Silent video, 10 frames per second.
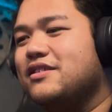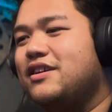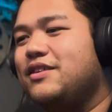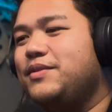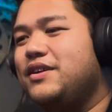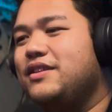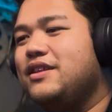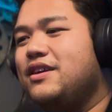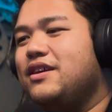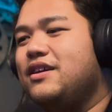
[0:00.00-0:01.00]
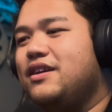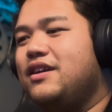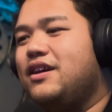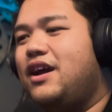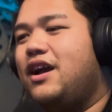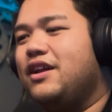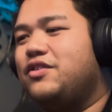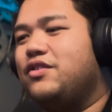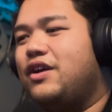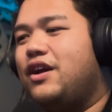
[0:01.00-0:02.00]
I mean, I
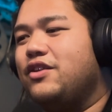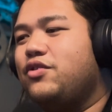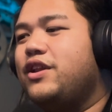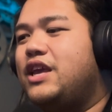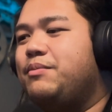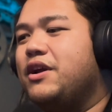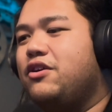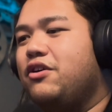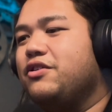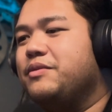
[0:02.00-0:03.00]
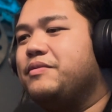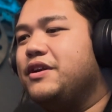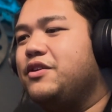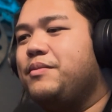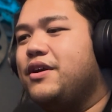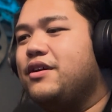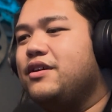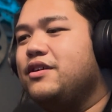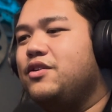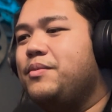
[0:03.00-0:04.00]
I try to keep my guard up, like no
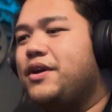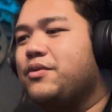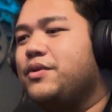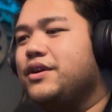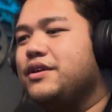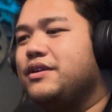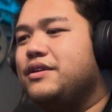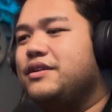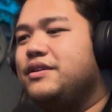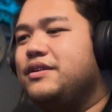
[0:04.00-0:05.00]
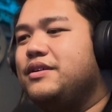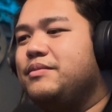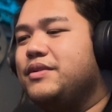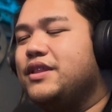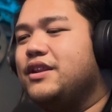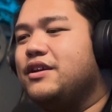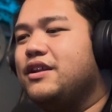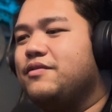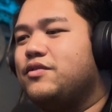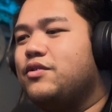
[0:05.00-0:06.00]
matter what. But then
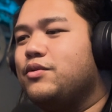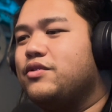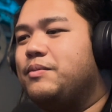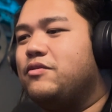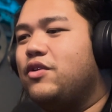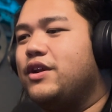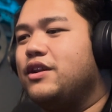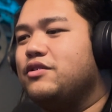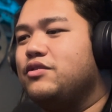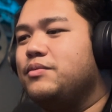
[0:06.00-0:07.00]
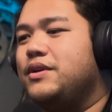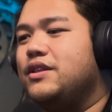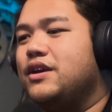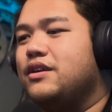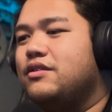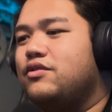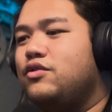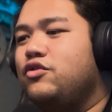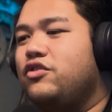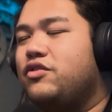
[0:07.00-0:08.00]
again, of course, I'm trying not to be like
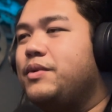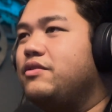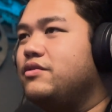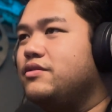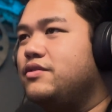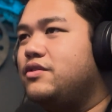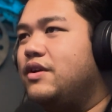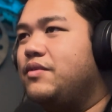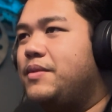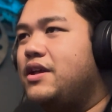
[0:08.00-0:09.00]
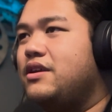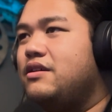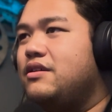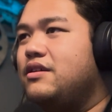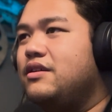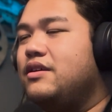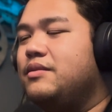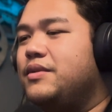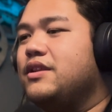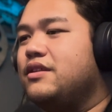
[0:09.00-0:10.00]
too judgmental to everybody.
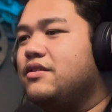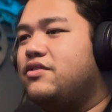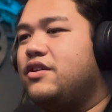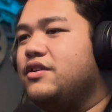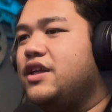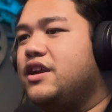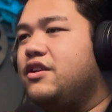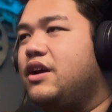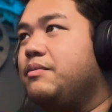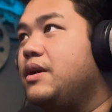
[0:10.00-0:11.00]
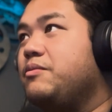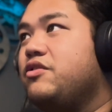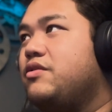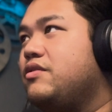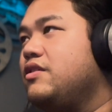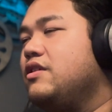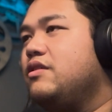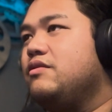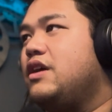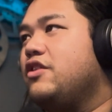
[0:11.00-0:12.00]
But still, like I'm just
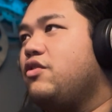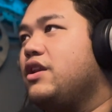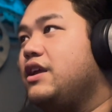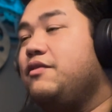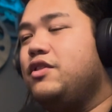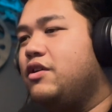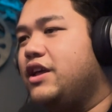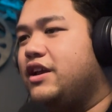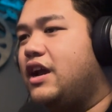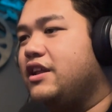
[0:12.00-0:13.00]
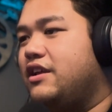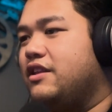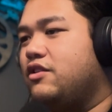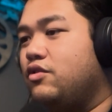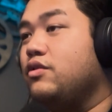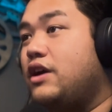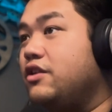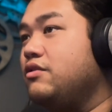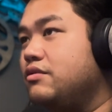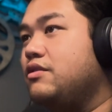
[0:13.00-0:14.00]
I try, even though like I
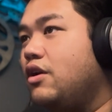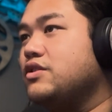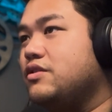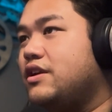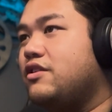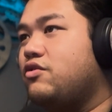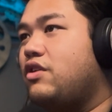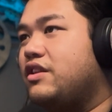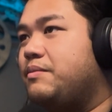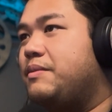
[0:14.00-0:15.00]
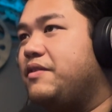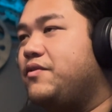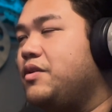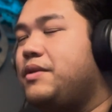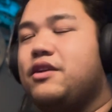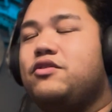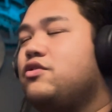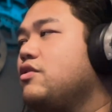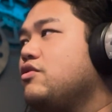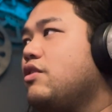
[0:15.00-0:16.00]
do also get distracted by my phone, but I
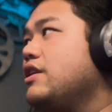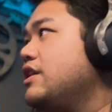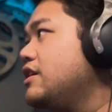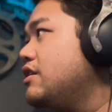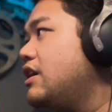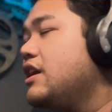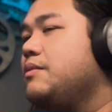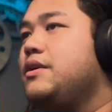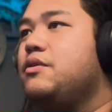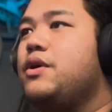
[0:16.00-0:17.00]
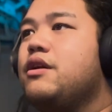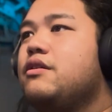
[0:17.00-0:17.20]
still try to like I got to be aware.